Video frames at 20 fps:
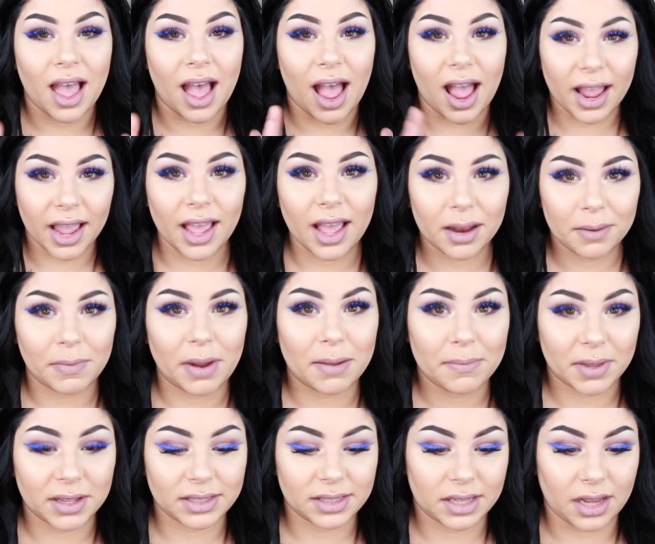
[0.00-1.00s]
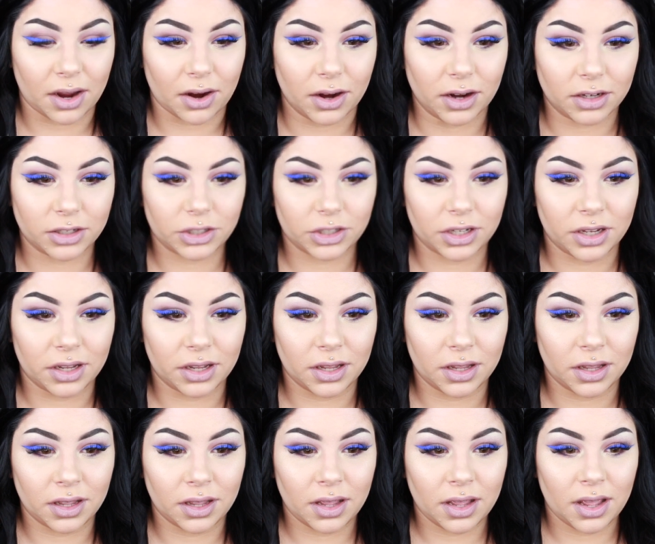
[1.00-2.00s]
I had my miscarriage
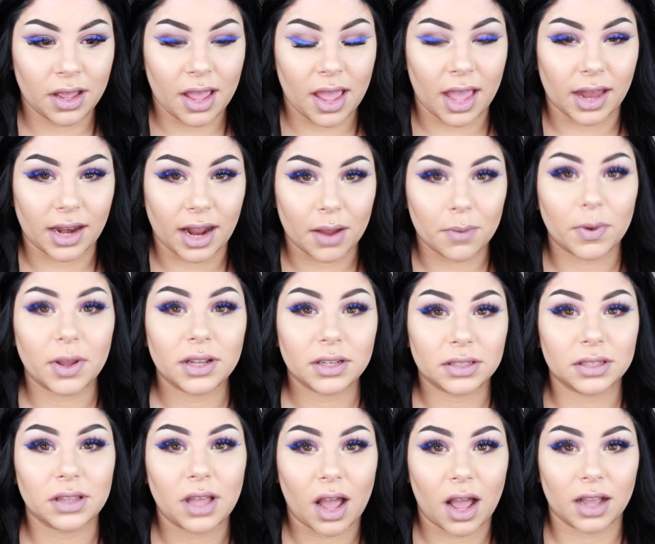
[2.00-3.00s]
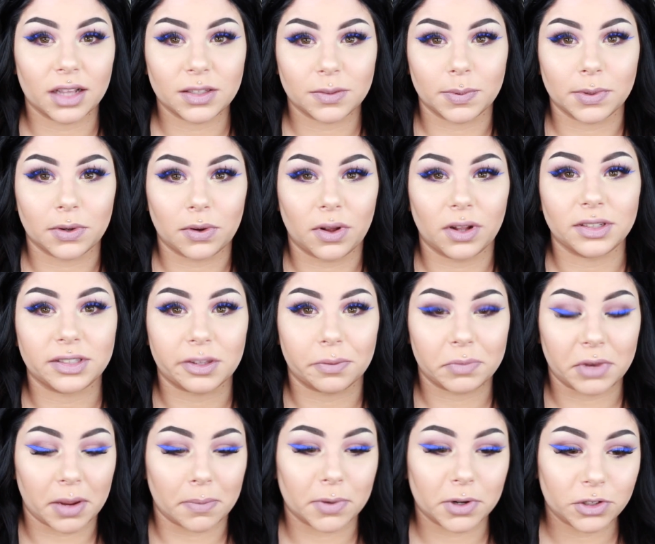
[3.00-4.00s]
and I went into the hospital on
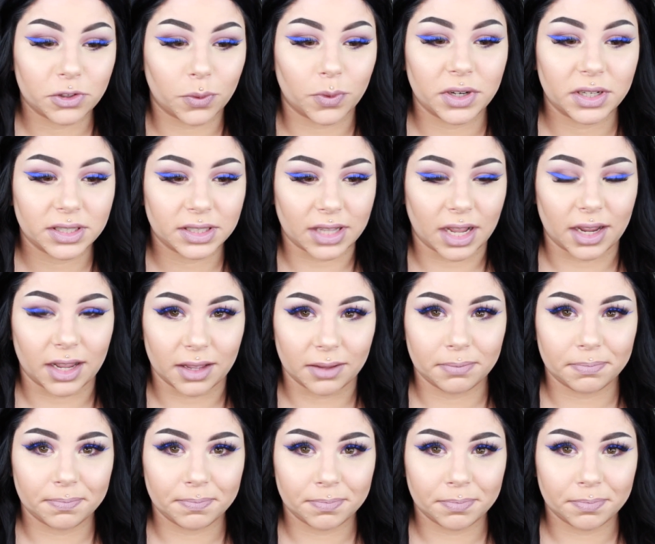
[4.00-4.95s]
September 22nd.